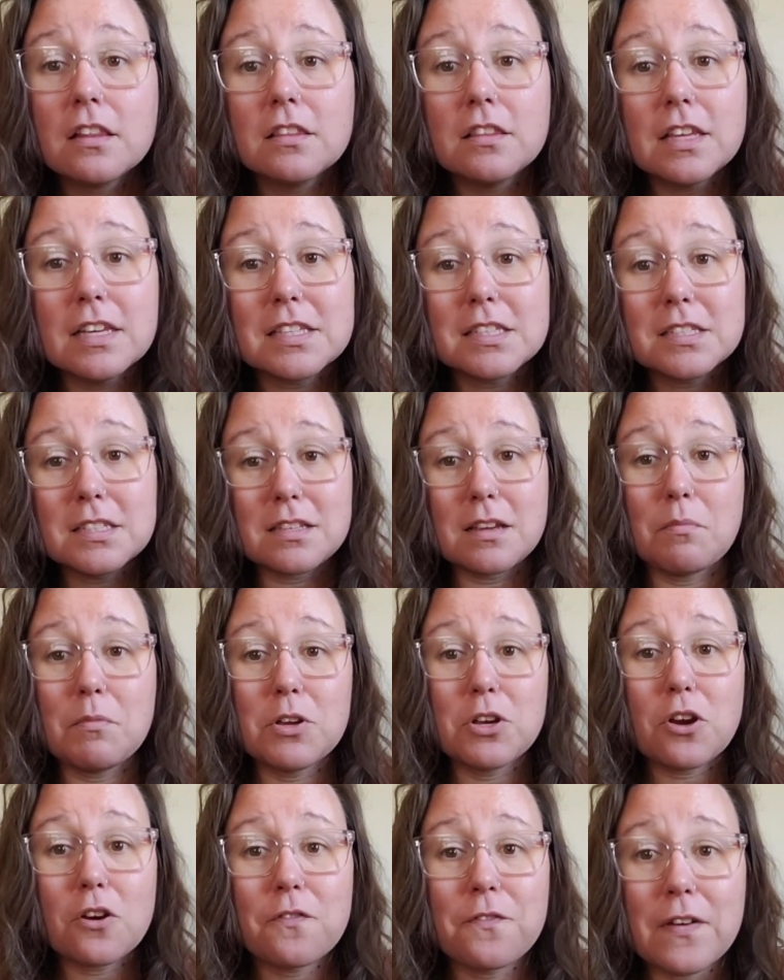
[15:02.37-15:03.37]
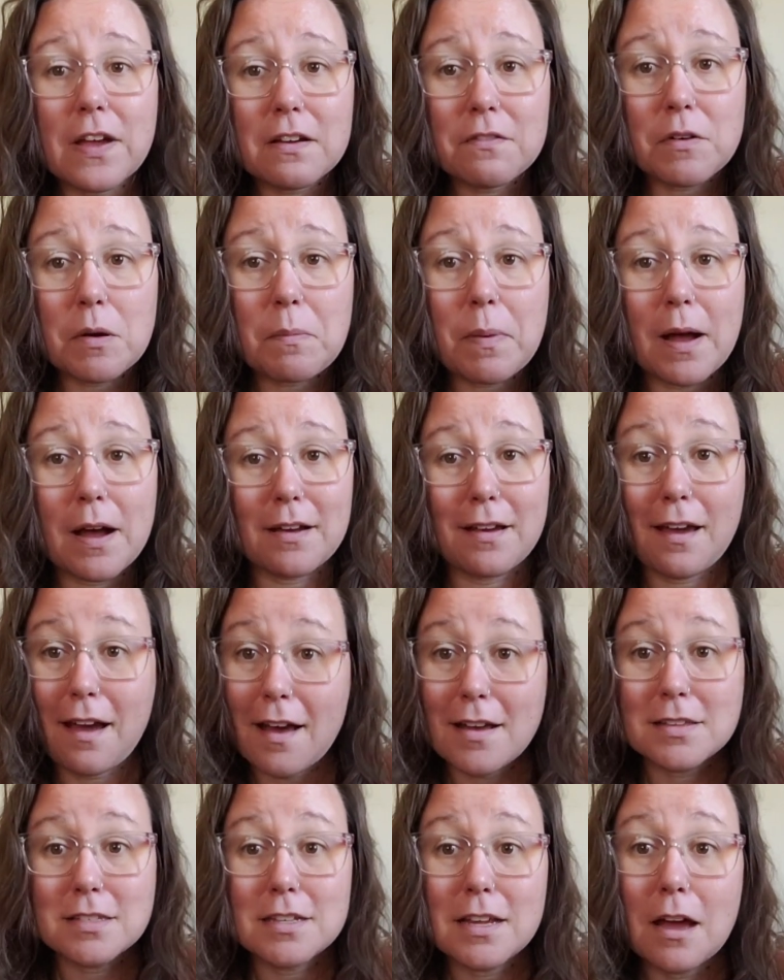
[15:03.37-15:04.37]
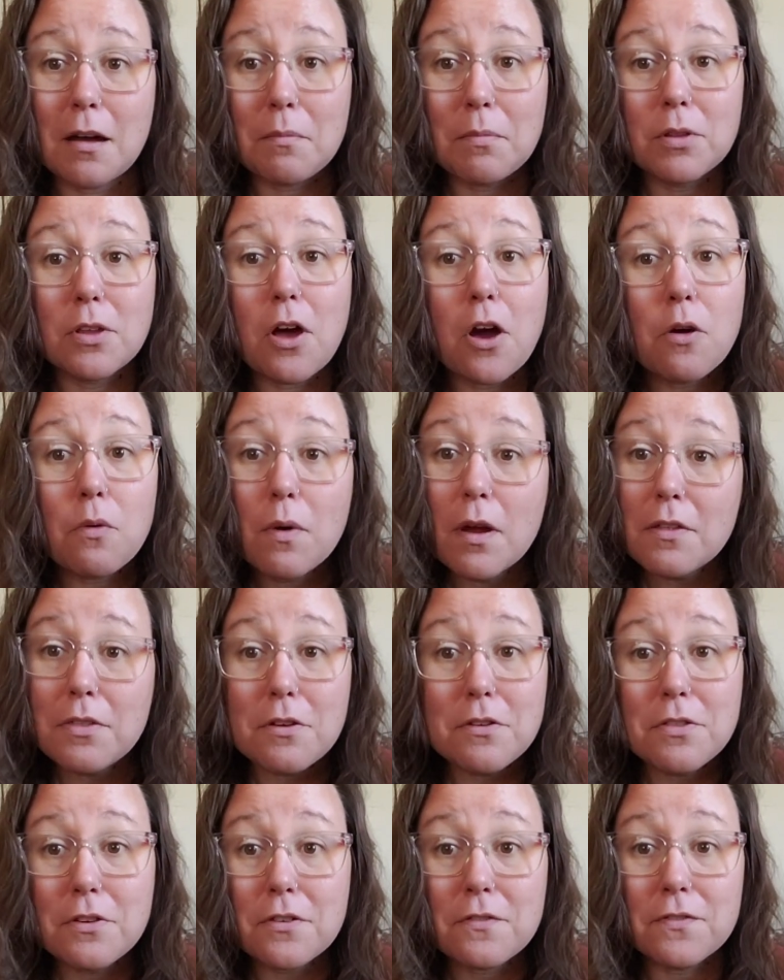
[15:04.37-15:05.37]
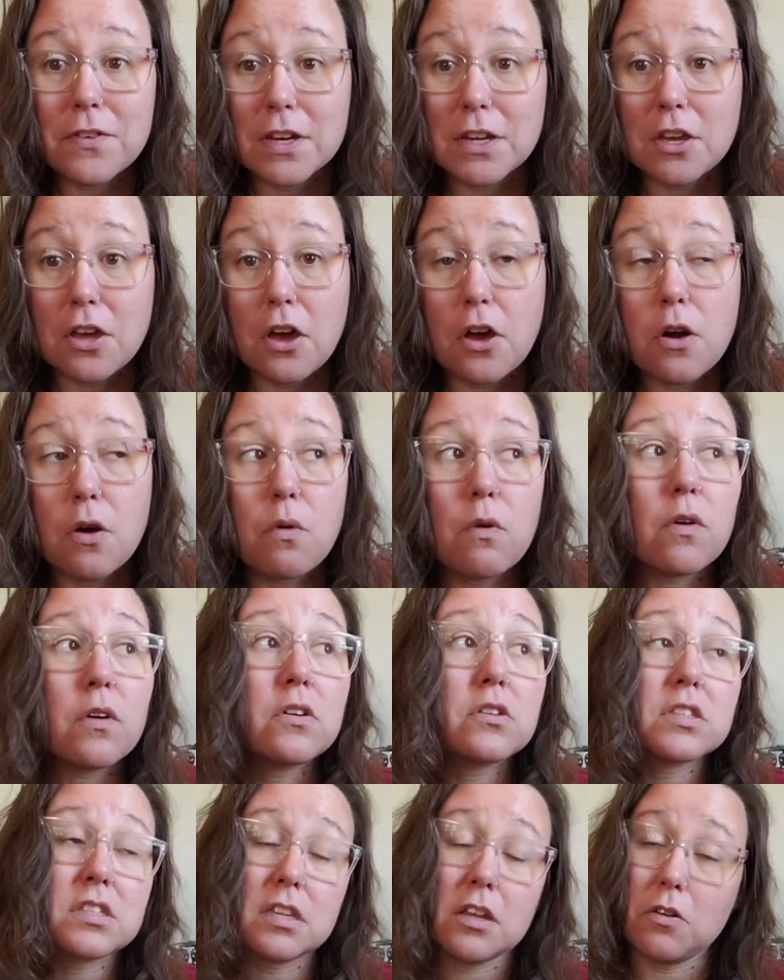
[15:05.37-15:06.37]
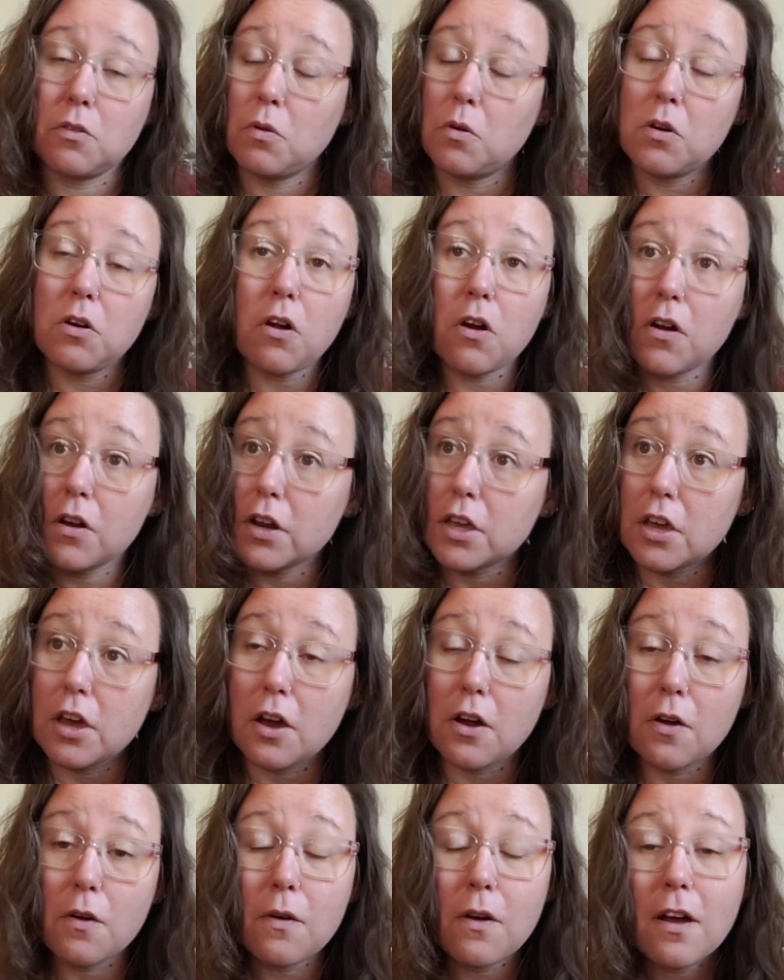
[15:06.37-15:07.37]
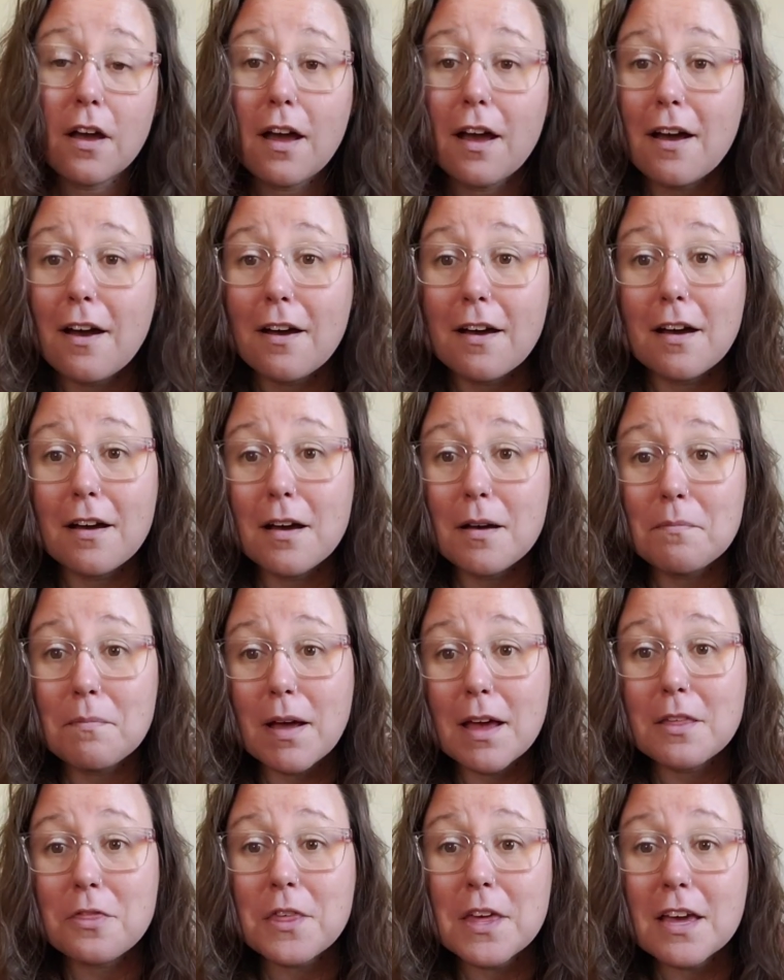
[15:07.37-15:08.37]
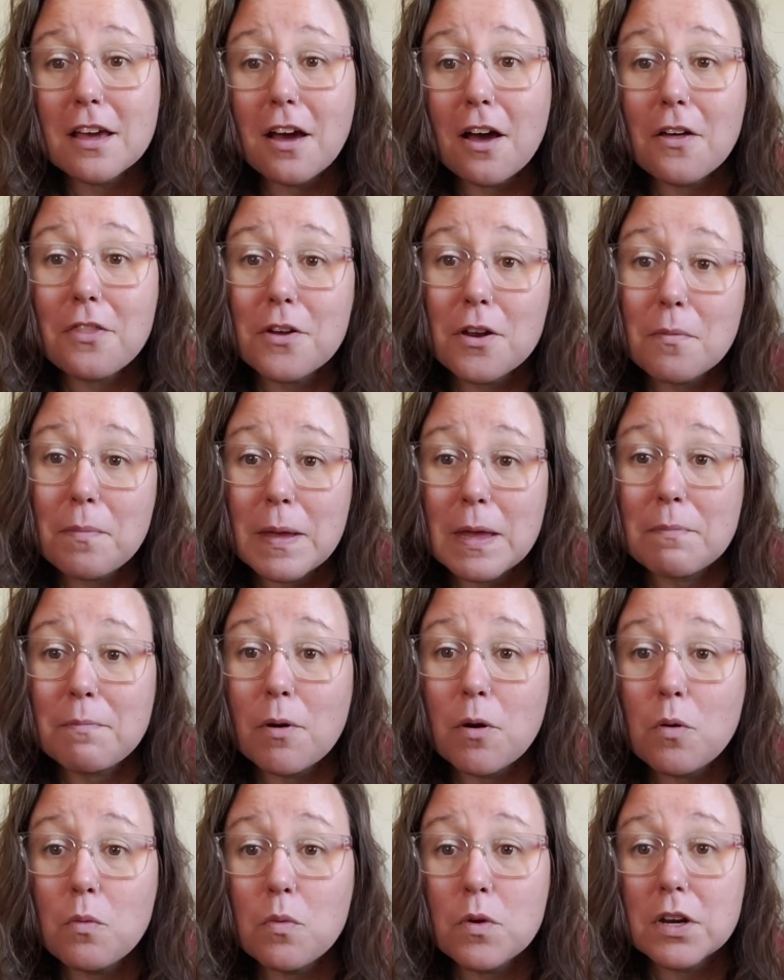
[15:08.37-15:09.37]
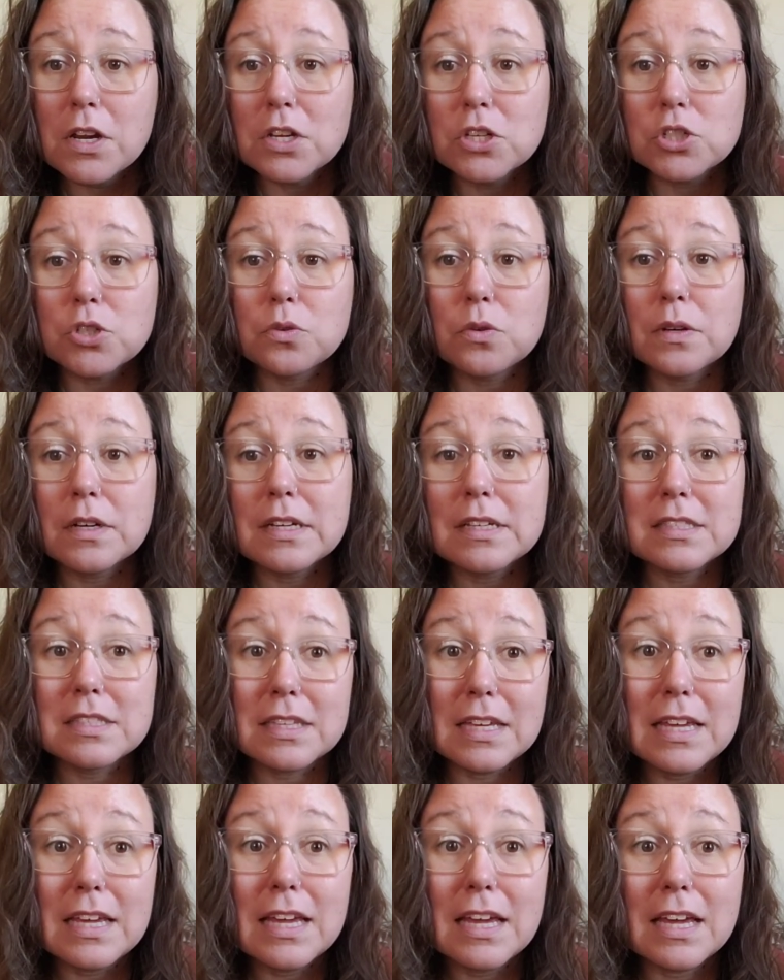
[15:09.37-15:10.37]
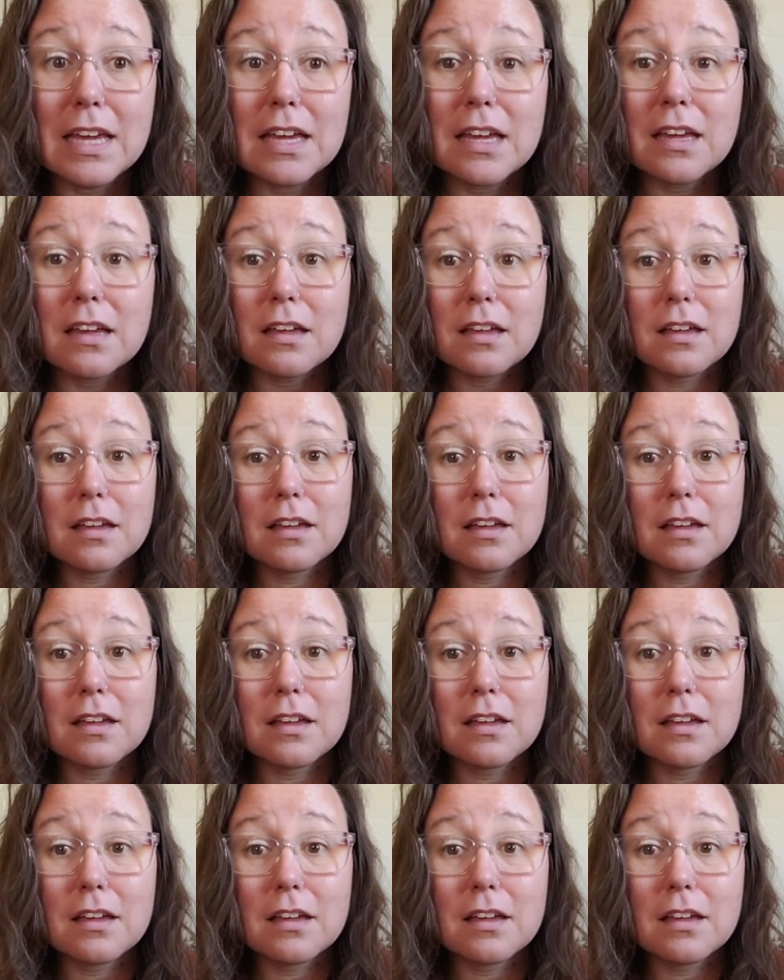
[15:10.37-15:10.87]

List some of your favorite podcasts down below, whether they're video or audio. Um, I think other people would enjoy seeing